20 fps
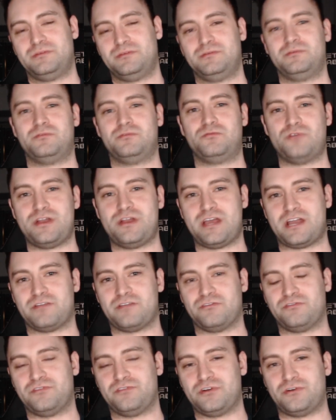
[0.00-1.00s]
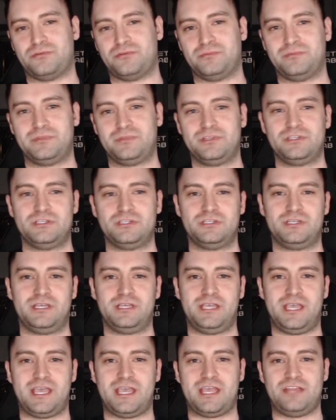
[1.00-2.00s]
run out of a phone,
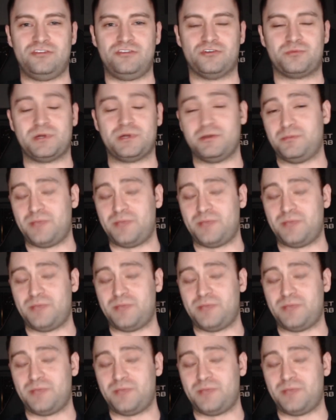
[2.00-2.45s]
and you'll probably